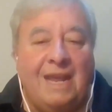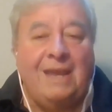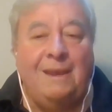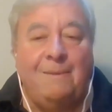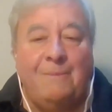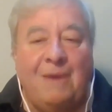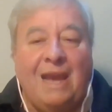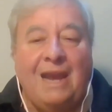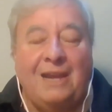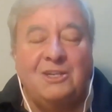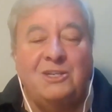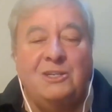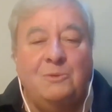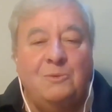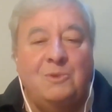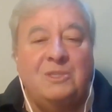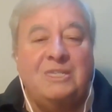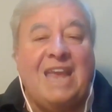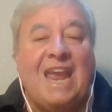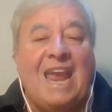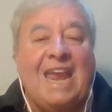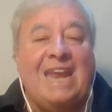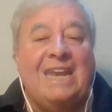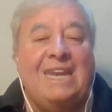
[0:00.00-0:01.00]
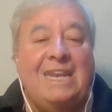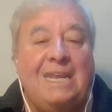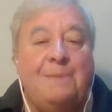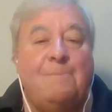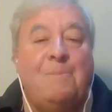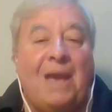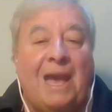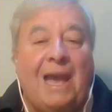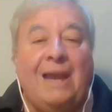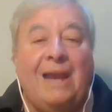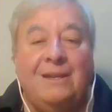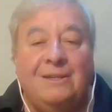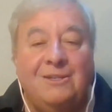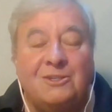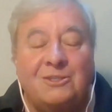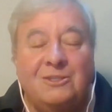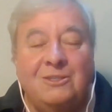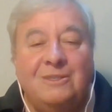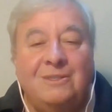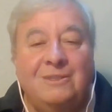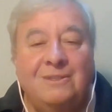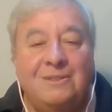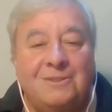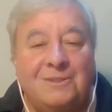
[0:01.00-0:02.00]
name actually was Handy Pack,
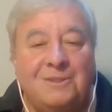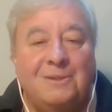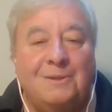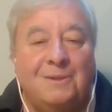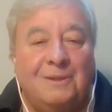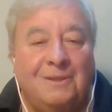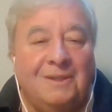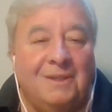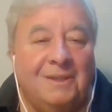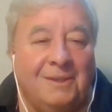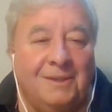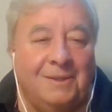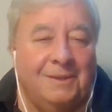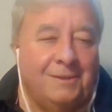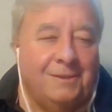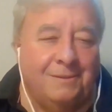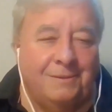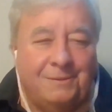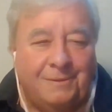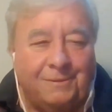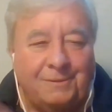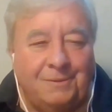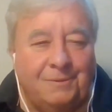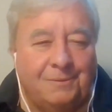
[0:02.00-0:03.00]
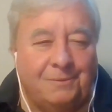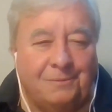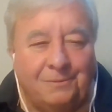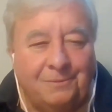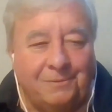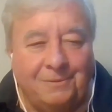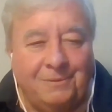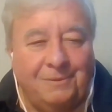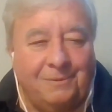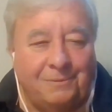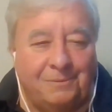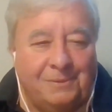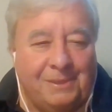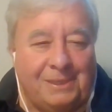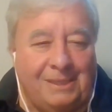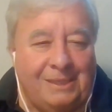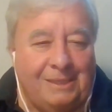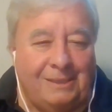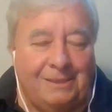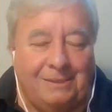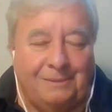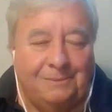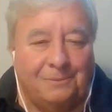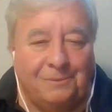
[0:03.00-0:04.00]
just to
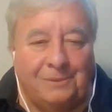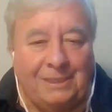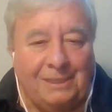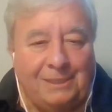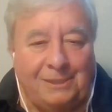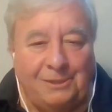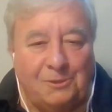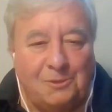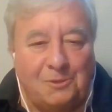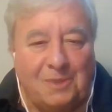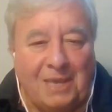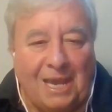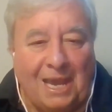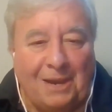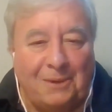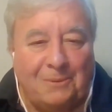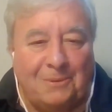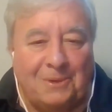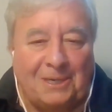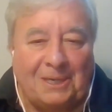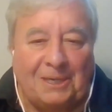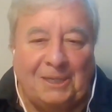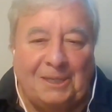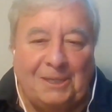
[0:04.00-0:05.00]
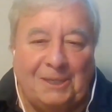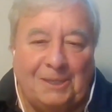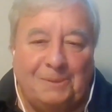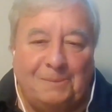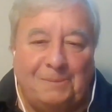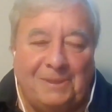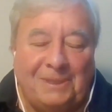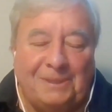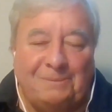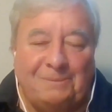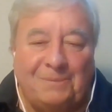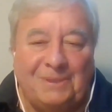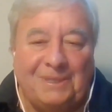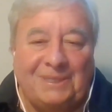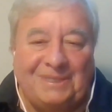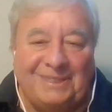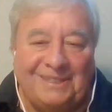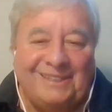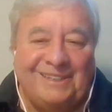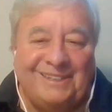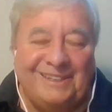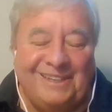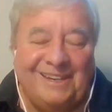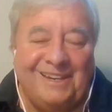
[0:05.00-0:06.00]
redo that one a little bit. But
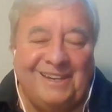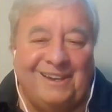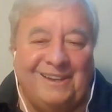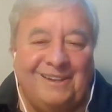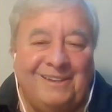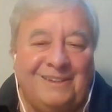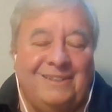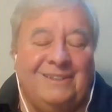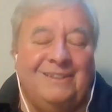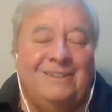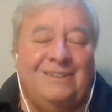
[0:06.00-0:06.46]
yeah,